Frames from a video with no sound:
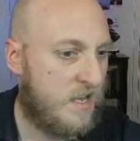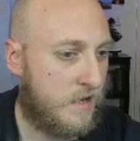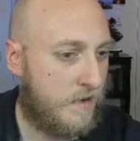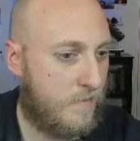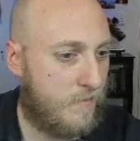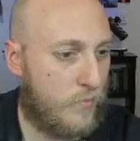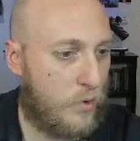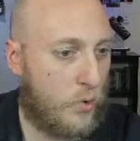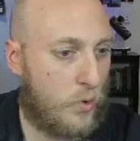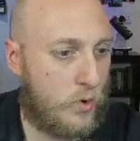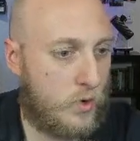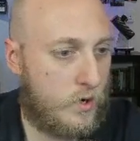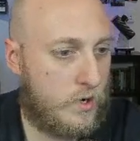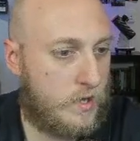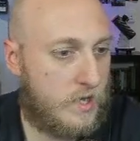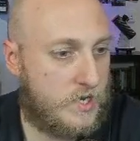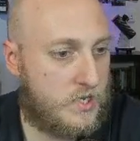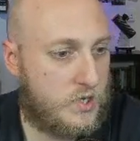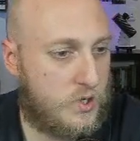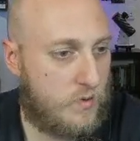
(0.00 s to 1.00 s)
More,
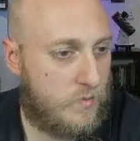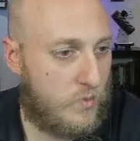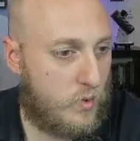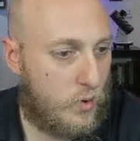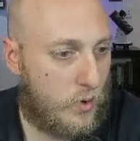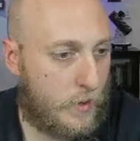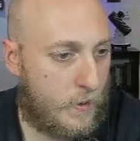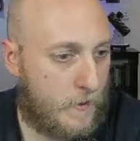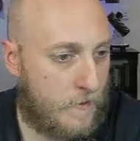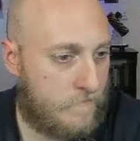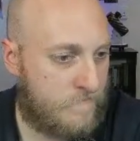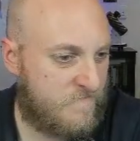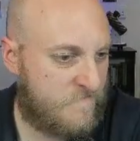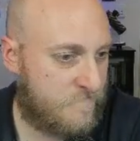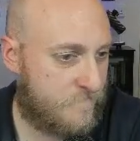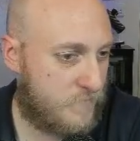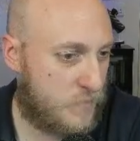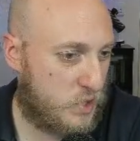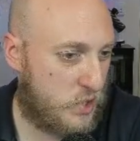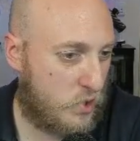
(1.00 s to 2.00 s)
let's do more.
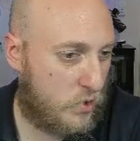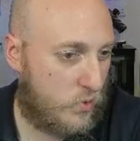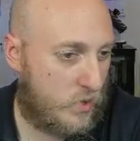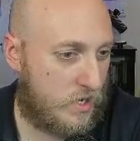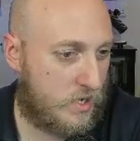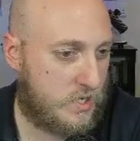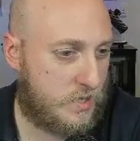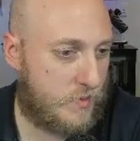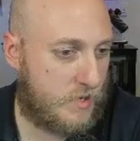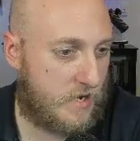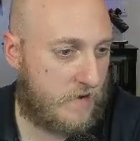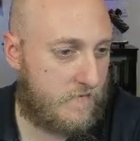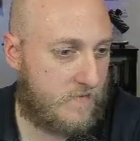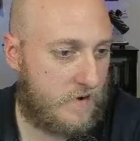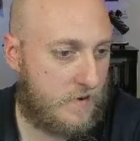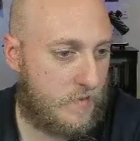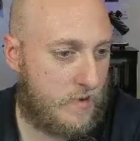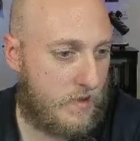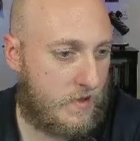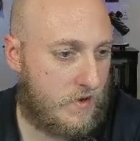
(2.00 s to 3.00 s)
So what else we got for
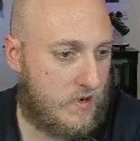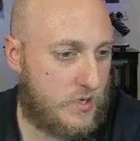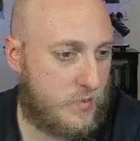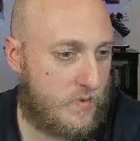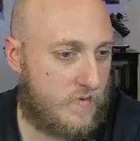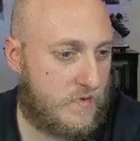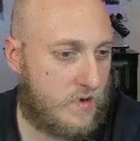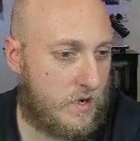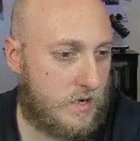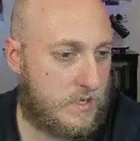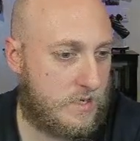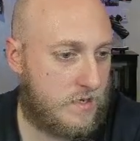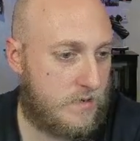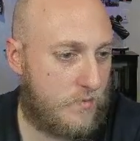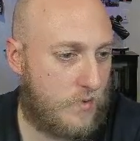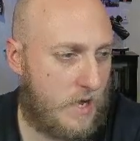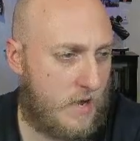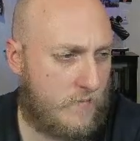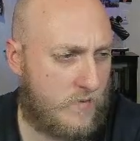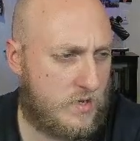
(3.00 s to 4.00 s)
emulators?
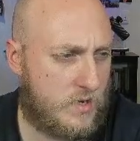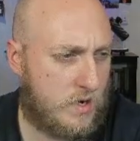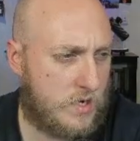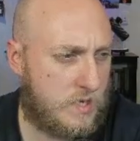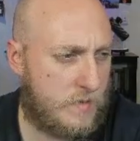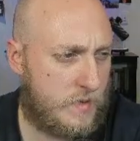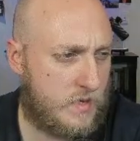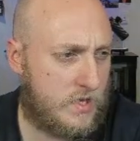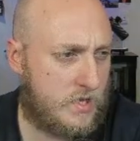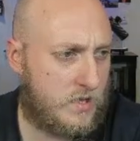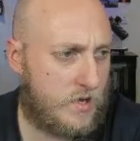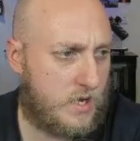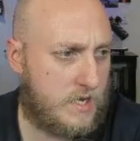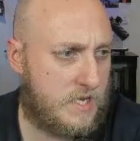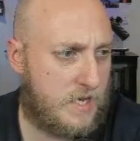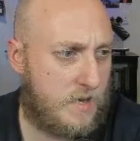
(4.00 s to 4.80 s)
Have we talked about the DOS